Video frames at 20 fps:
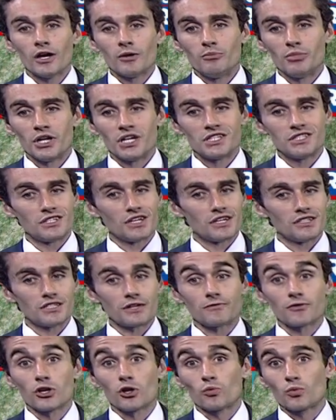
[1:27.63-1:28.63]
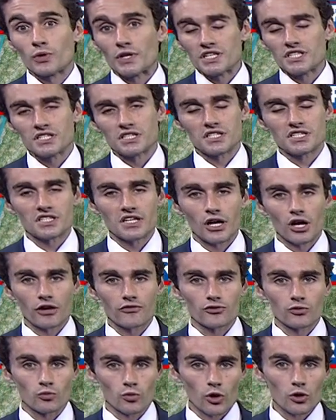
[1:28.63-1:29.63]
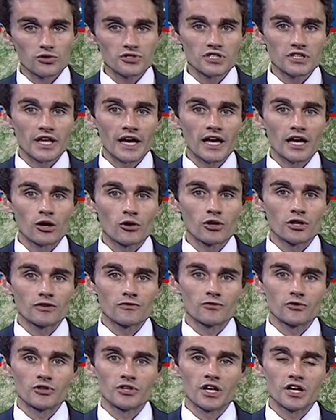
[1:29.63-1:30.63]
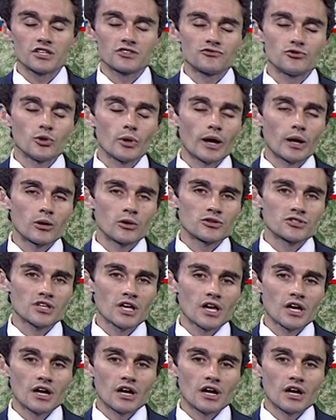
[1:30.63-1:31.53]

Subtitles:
but definitely a reason to stay off the roads in that area for the next few hours